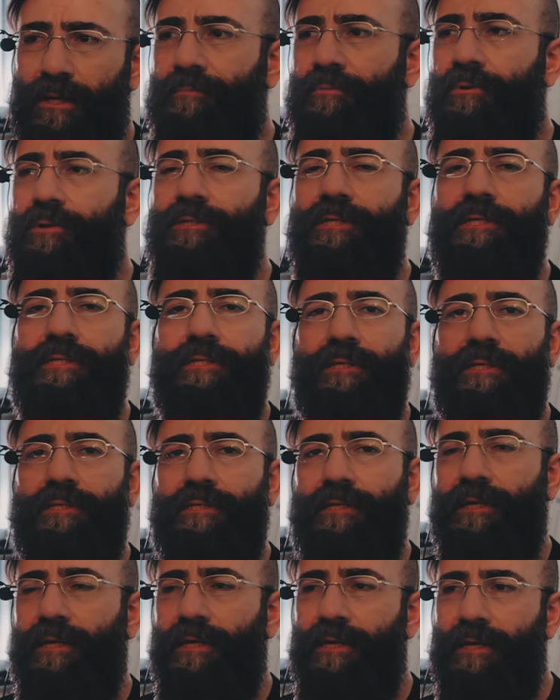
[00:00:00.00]

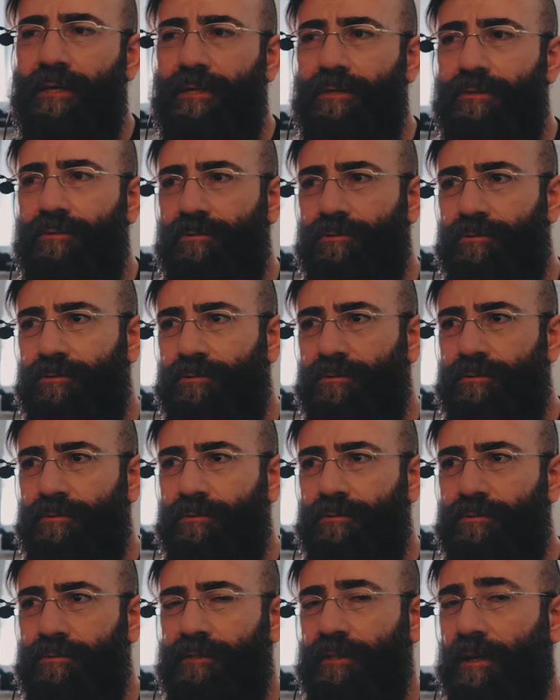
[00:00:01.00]
processes akin
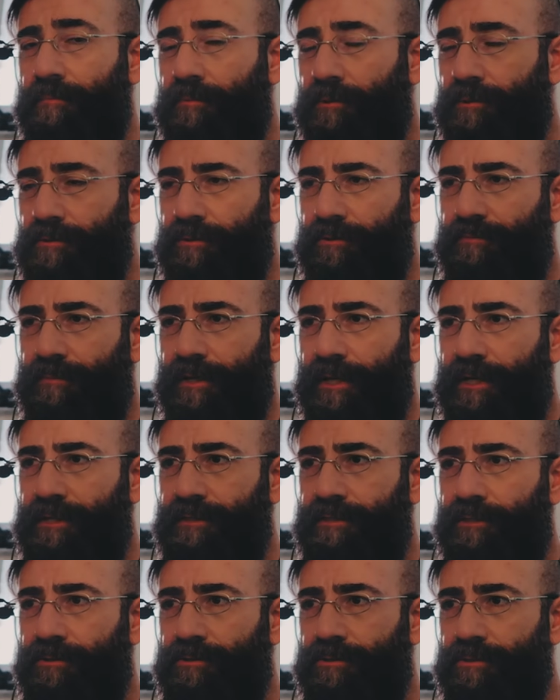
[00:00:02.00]
to sample
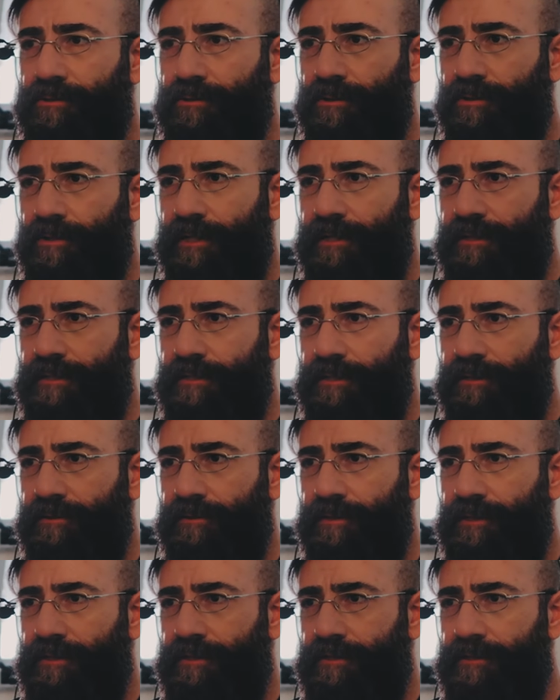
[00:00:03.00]
normalization. So let's
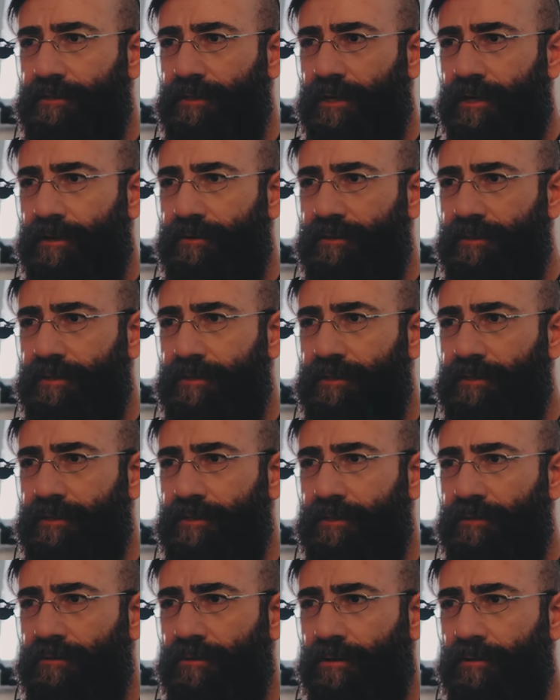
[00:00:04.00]
increase now
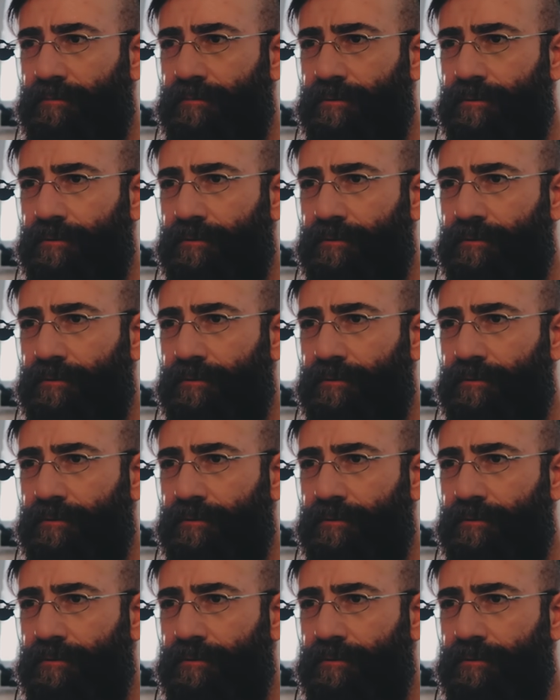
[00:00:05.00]
this knob.